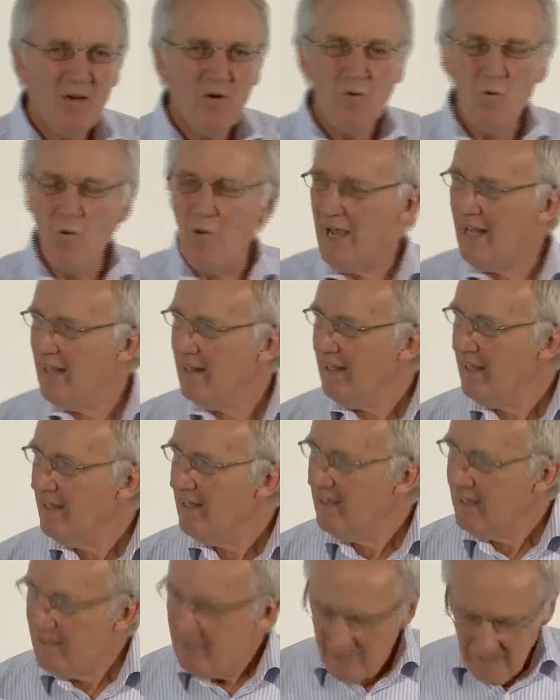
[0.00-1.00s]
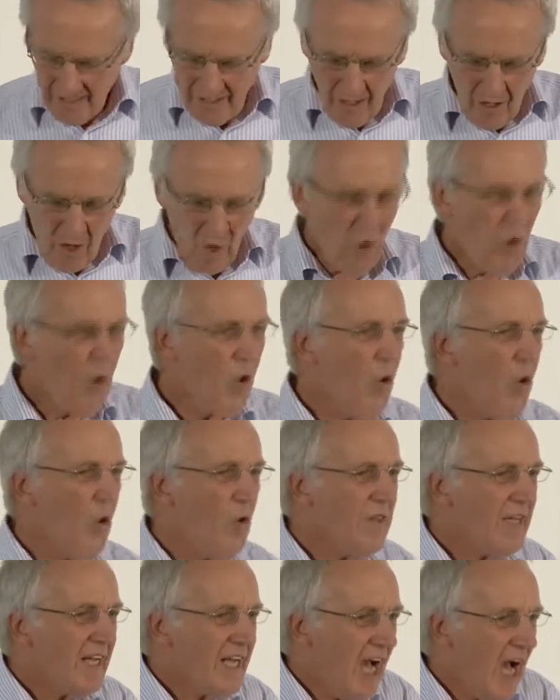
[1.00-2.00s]
Well,
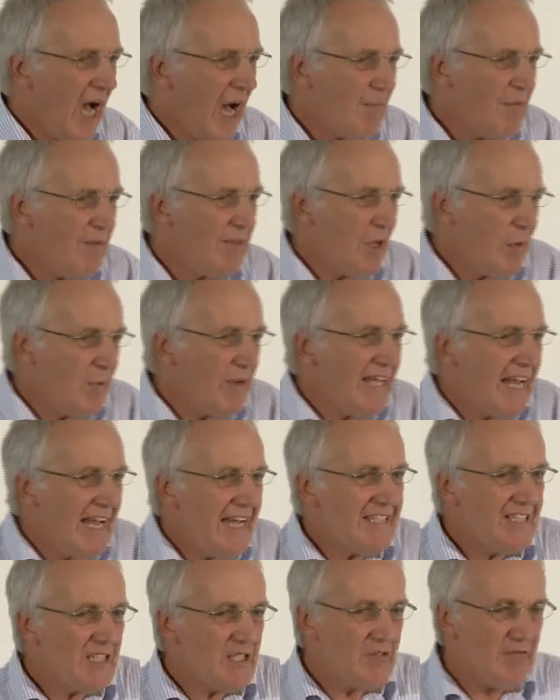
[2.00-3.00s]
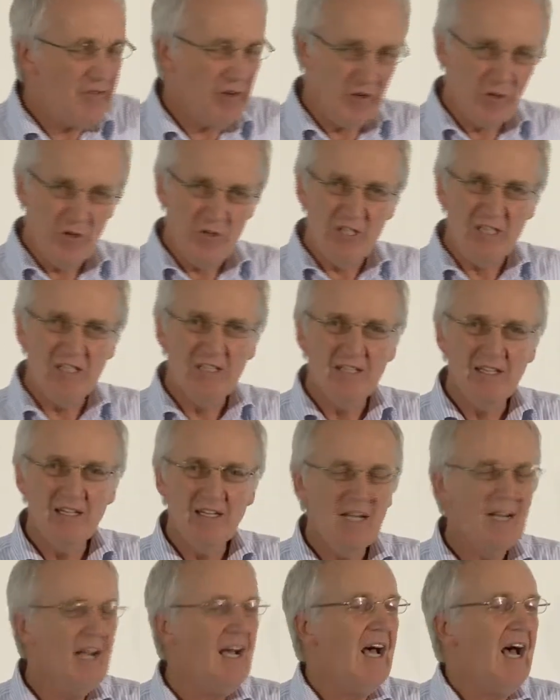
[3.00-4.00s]
all the carbon that we eat as food
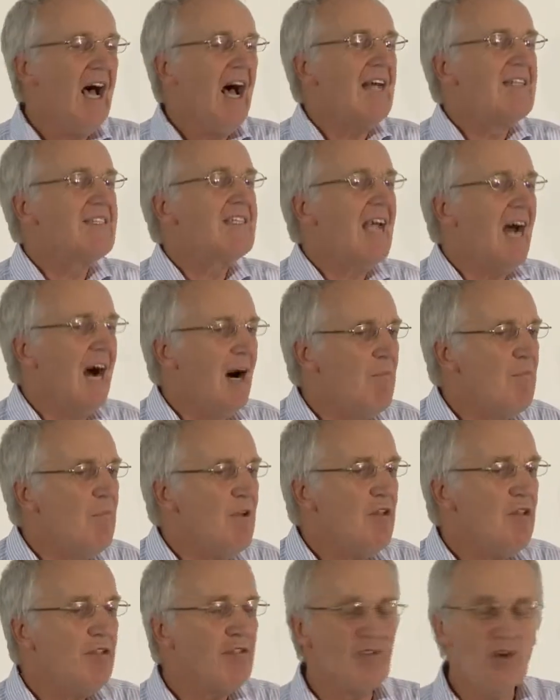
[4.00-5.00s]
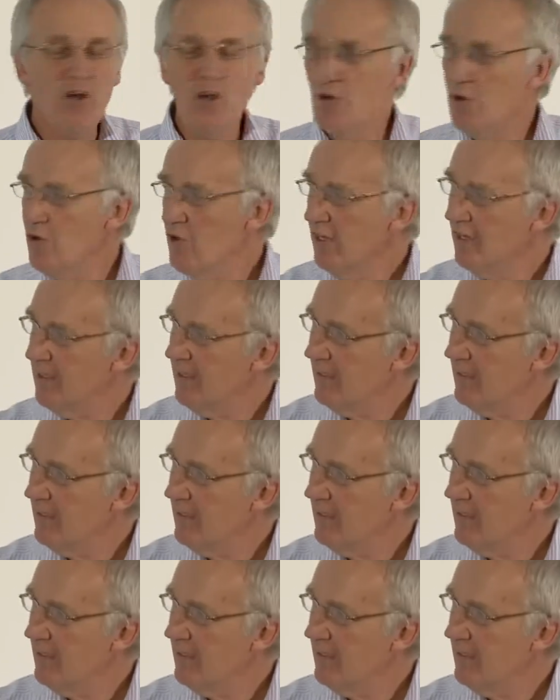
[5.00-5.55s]
has come through